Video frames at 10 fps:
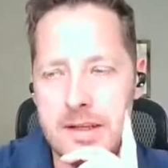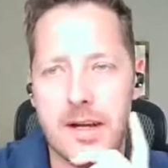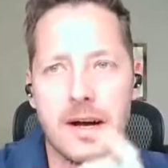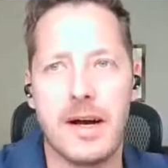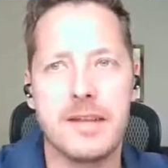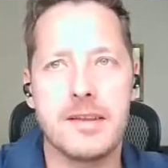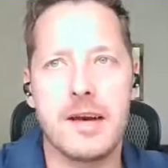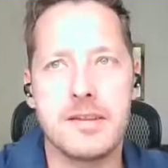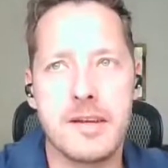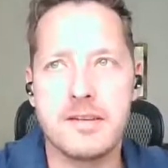Yeah,
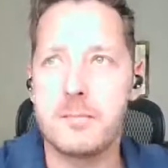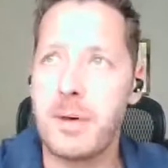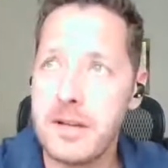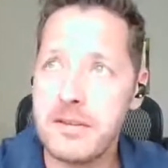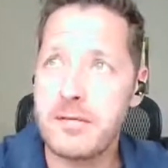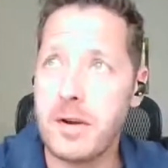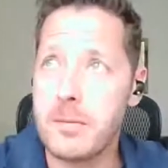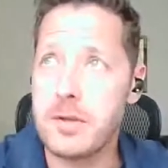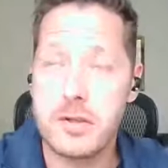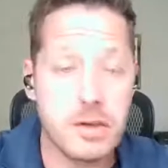it depends
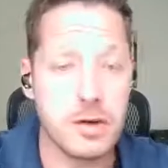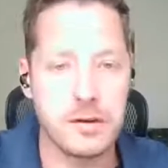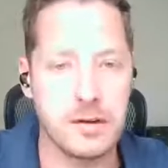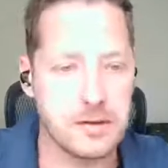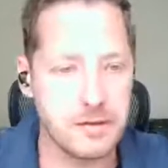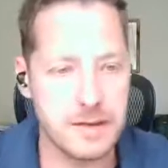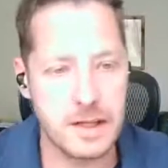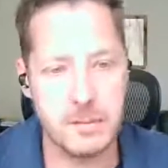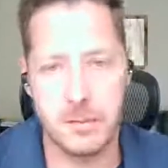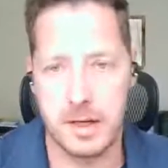very much on the context of
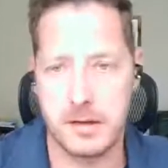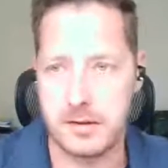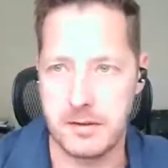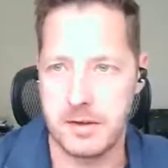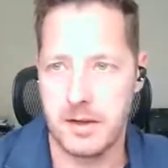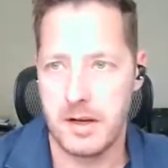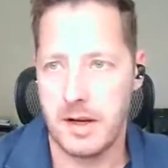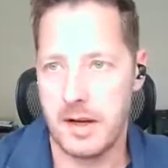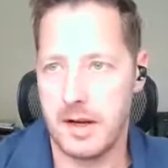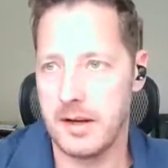the labor
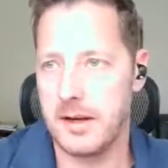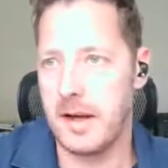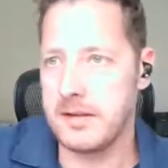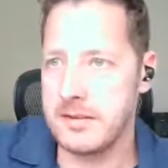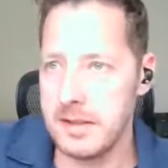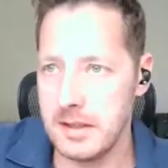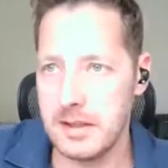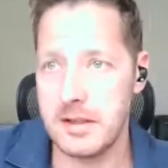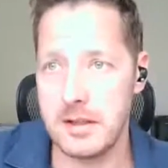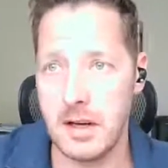market. I
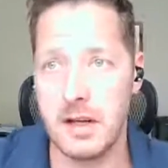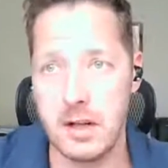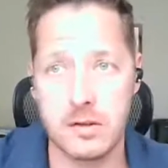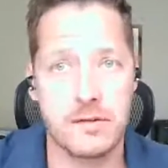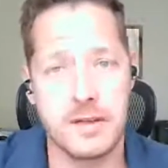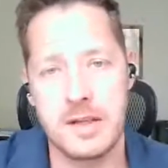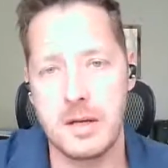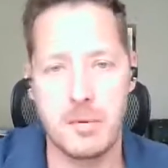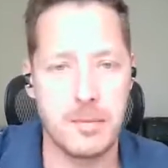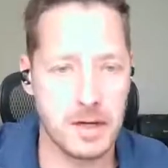think a lot of the
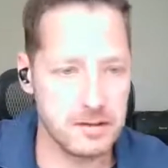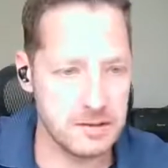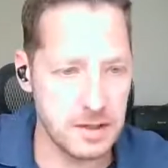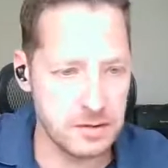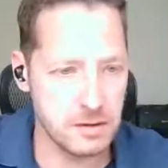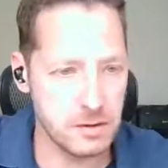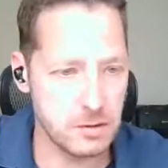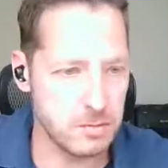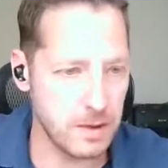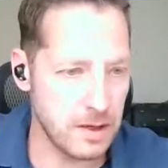labor markets in
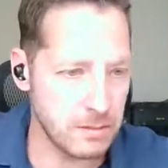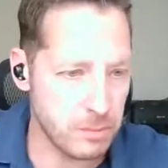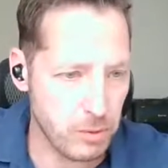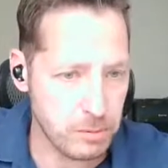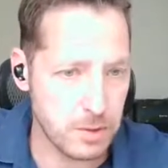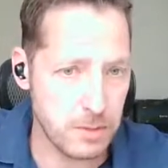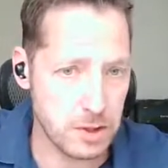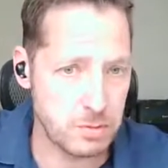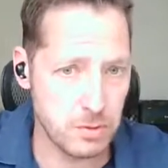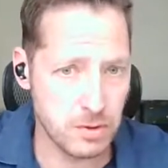Eastern Europe are probably
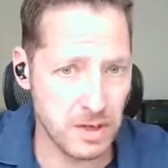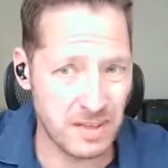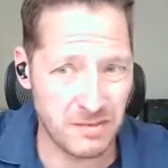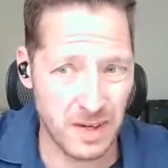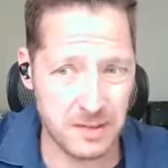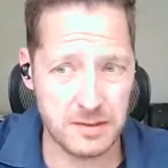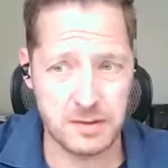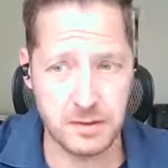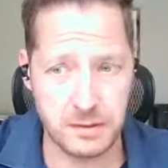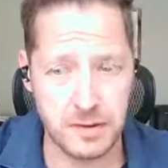much more
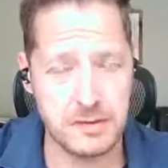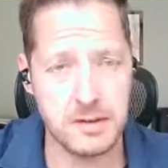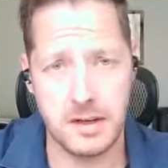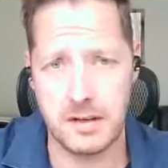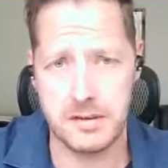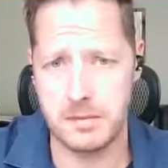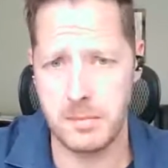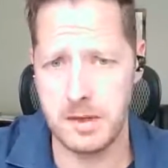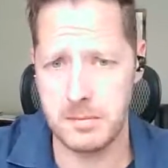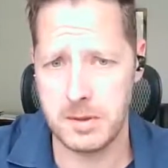advanced and
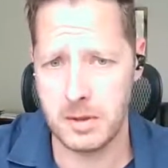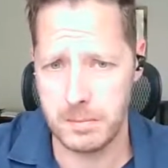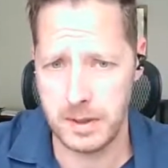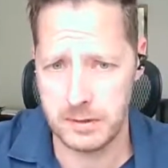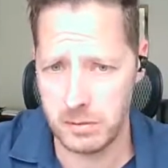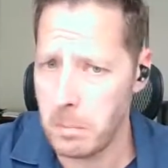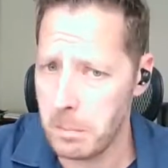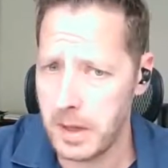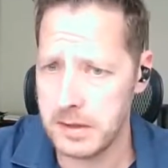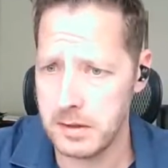sophisticated, maybe compared to
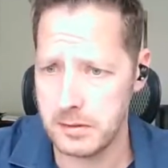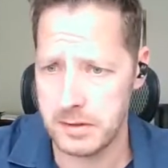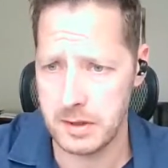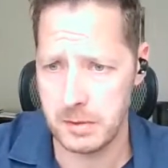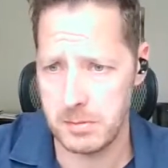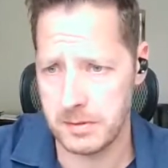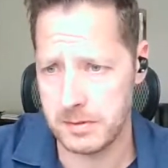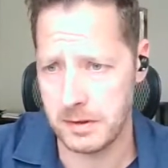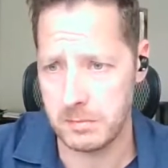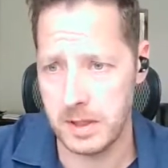many of the labor
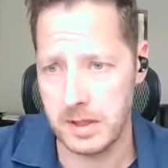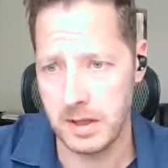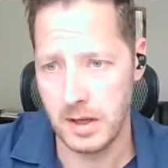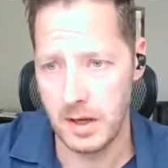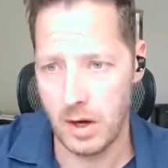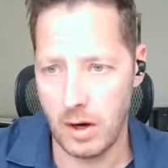markets that we